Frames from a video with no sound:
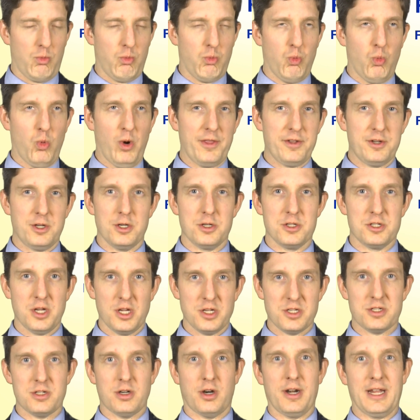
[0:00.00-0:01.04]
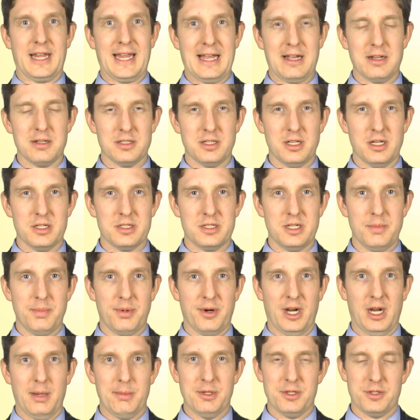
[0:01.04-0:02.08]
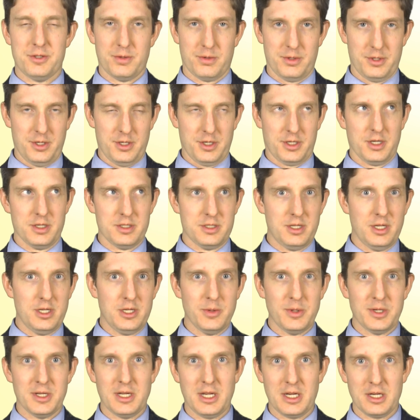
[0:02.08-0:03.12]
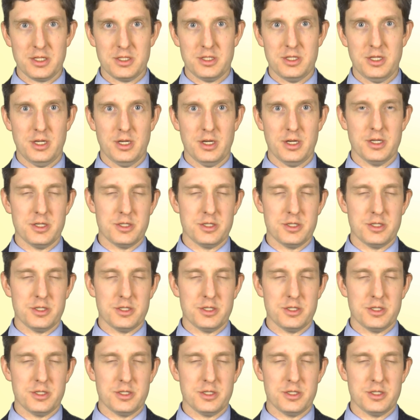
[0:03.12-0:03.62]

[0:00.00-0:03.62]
whether you're just starting out in Tennessee Promise or you're continuing next year,